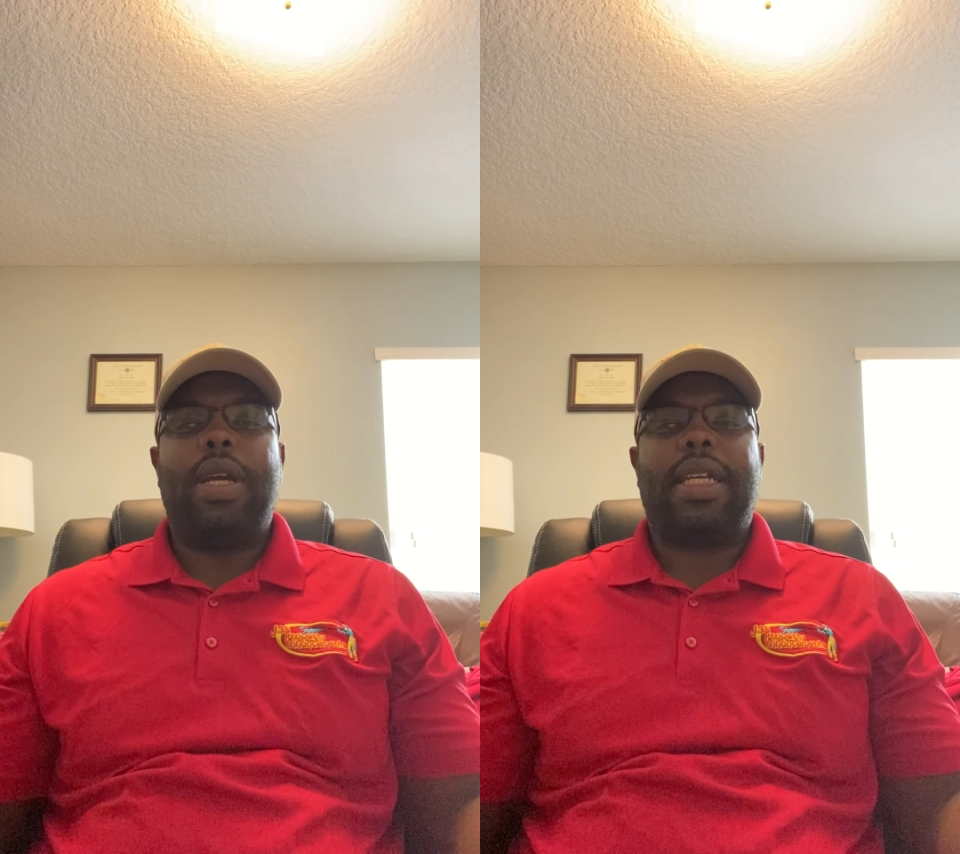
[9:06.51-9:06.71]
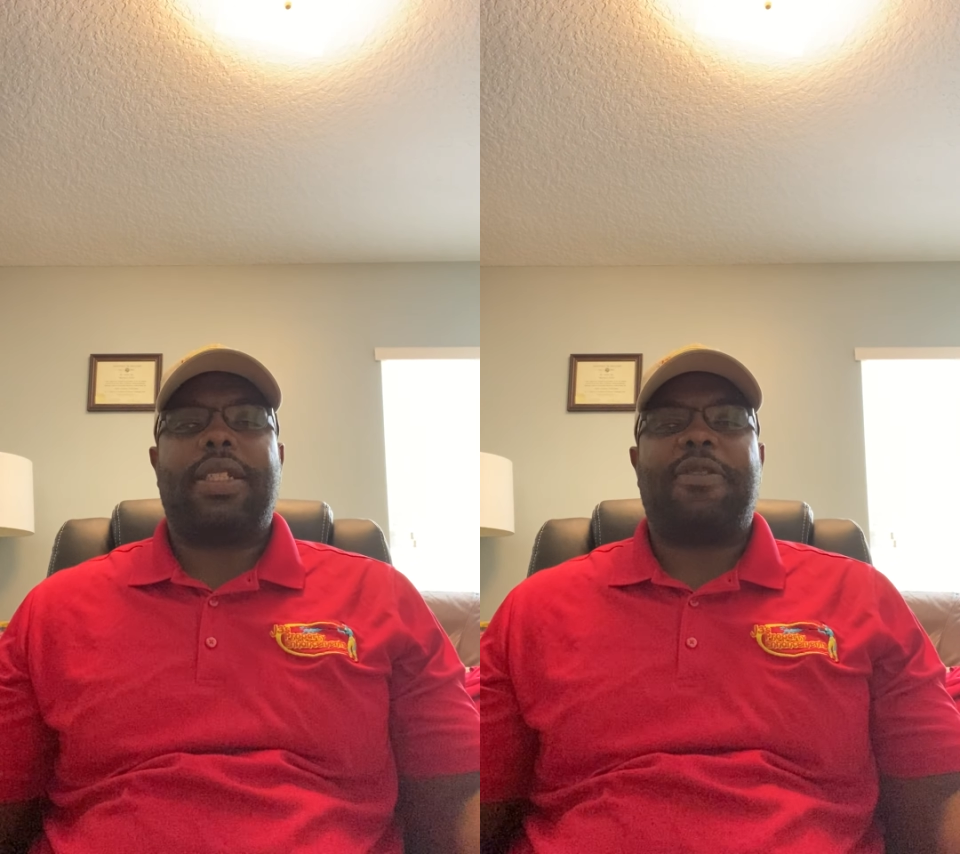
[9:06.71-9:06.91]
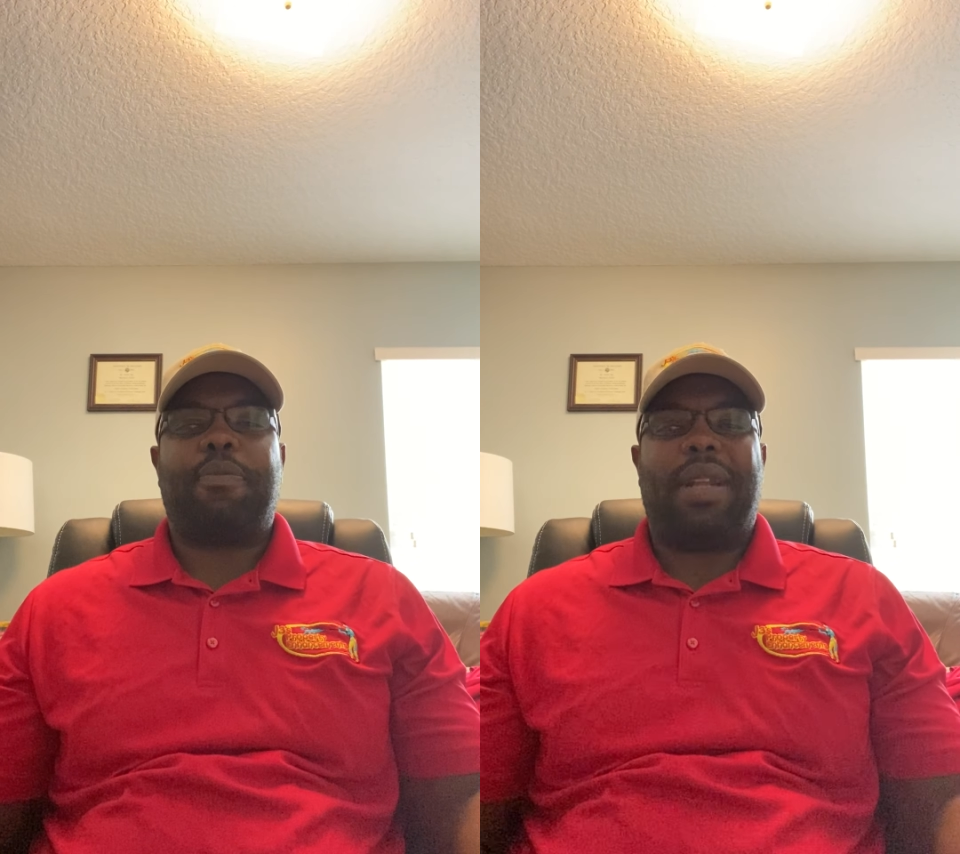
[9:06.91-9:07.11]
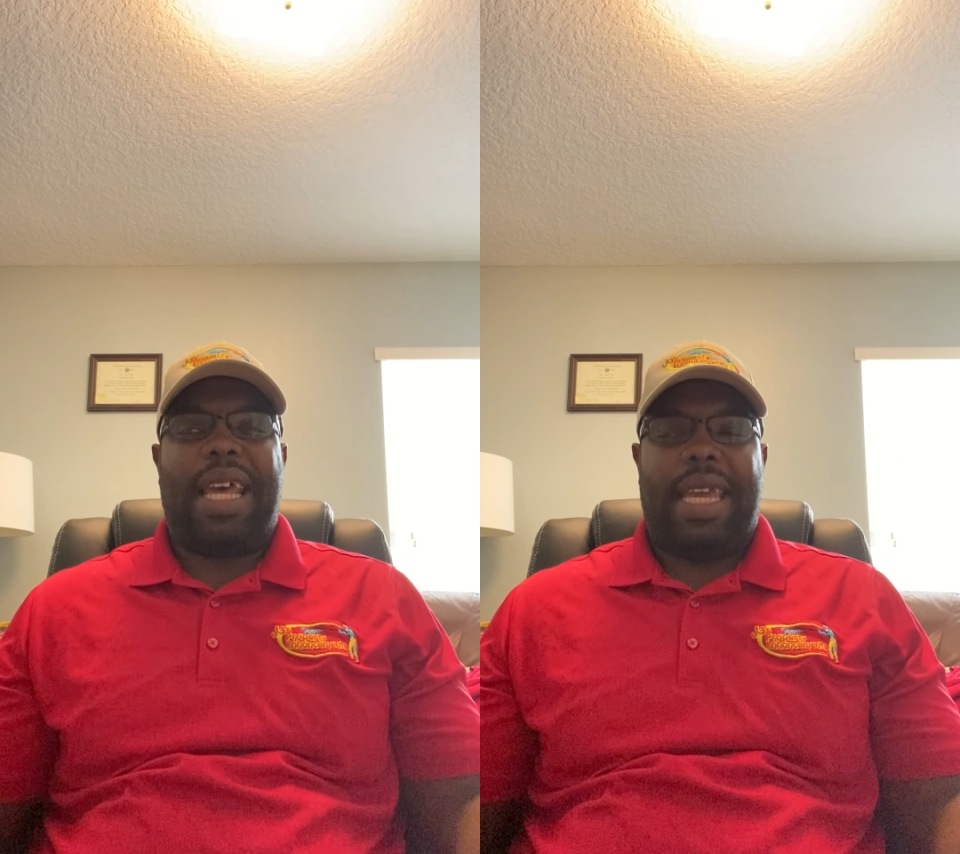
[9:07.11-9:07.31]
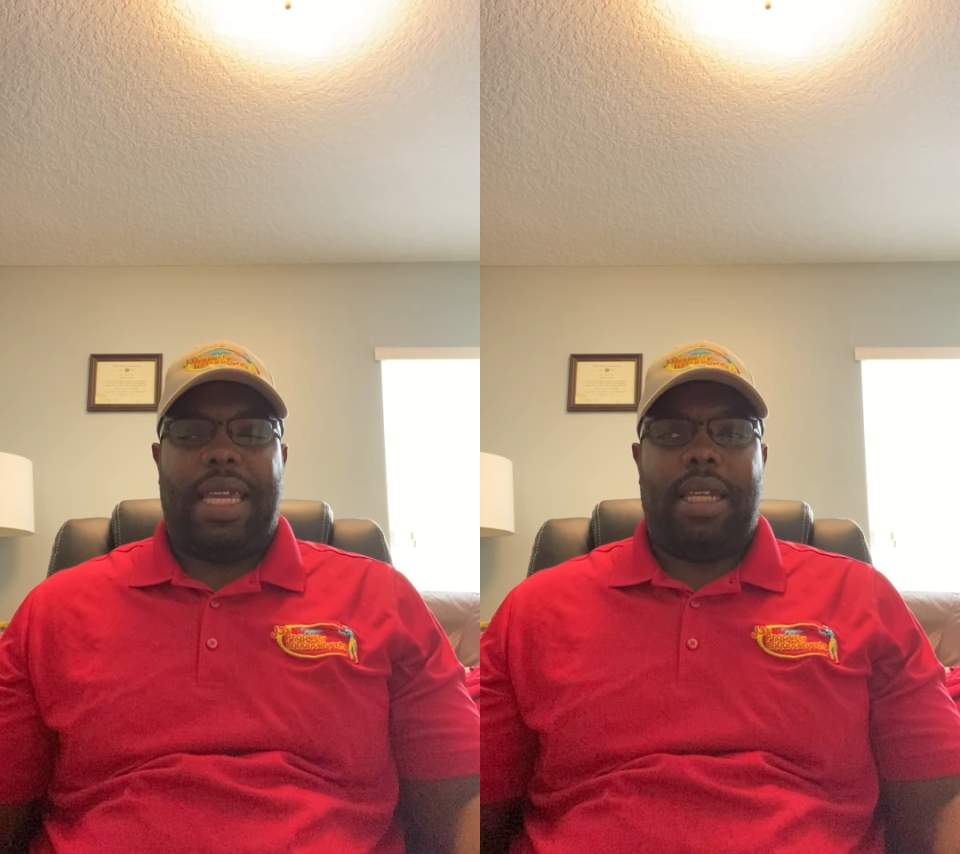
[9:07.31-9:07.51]

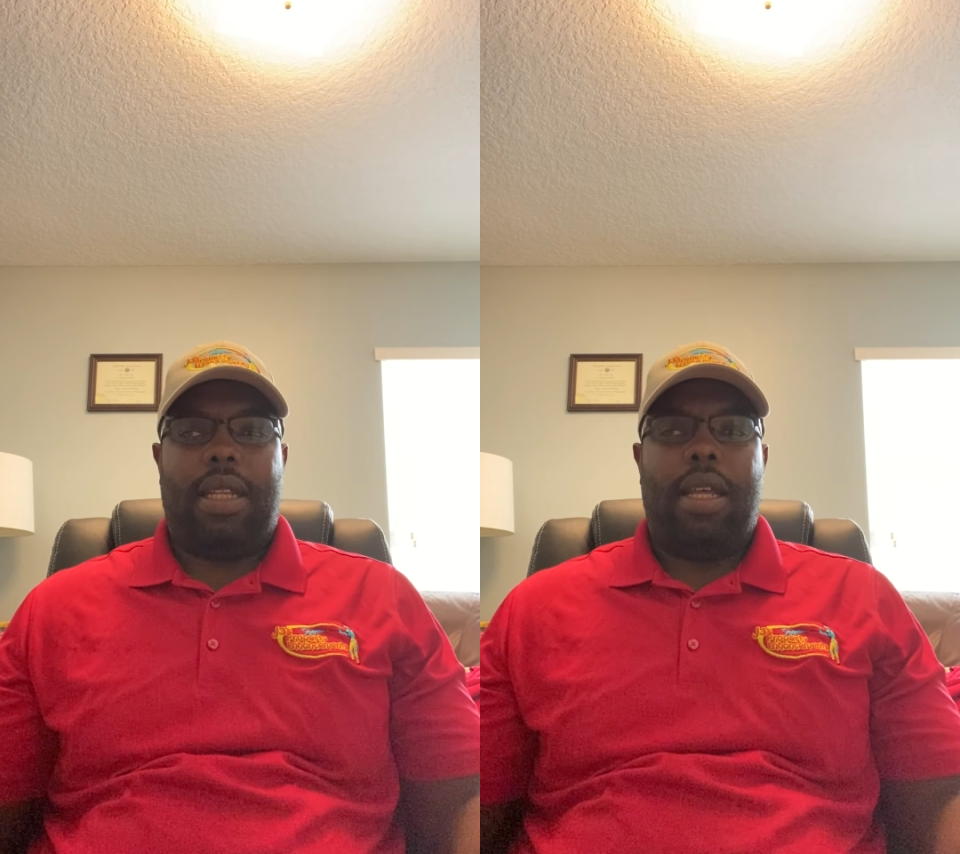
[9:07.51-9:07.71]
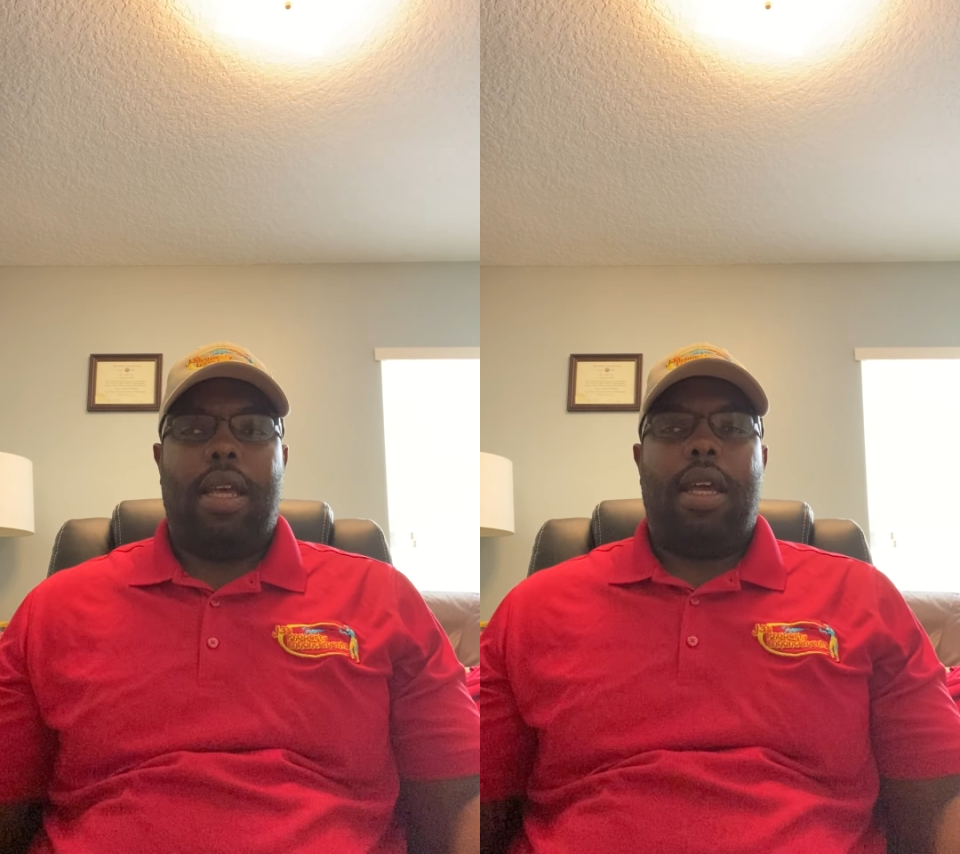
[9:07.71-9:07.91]
explain